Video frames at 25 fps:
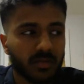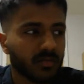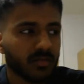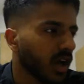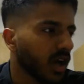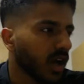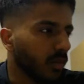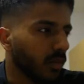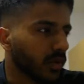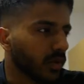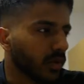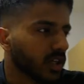
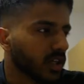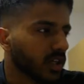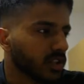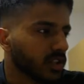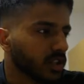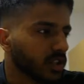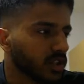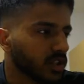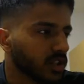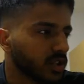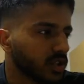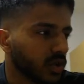And we can
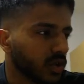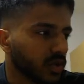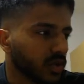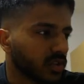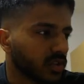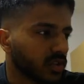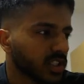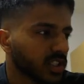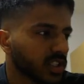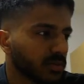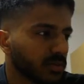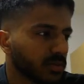just do
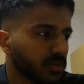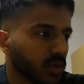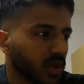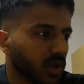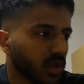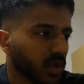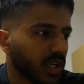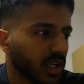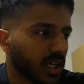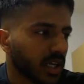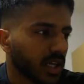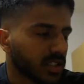simple
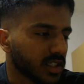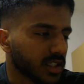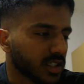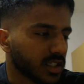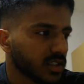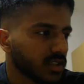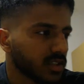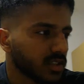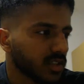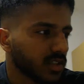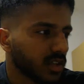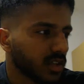
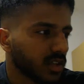analysis